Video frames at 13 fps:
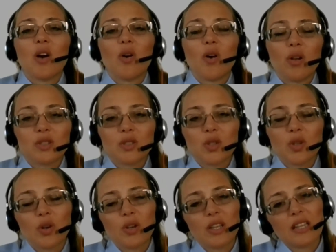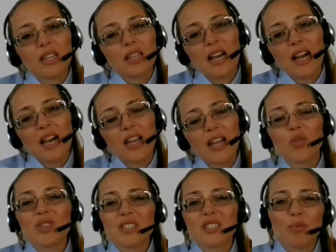Also in high
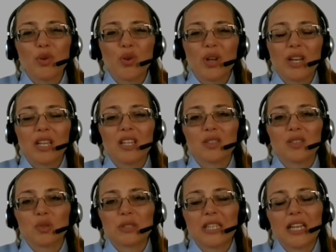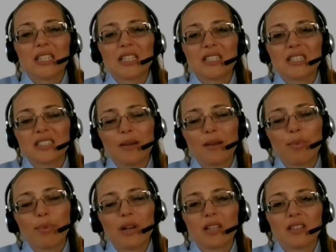or some Ukrainian society, some
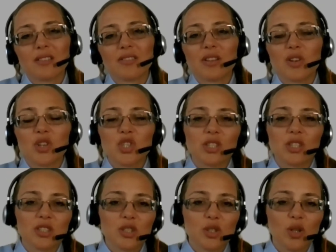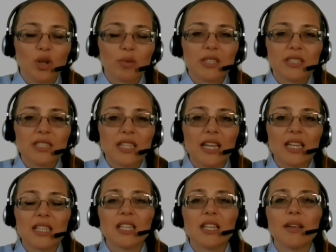part of a Russian snob
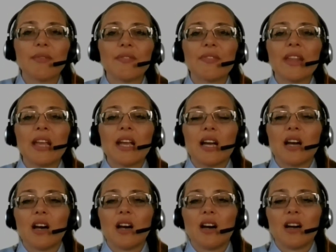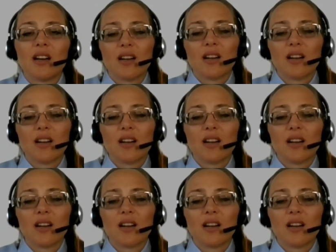society, uh,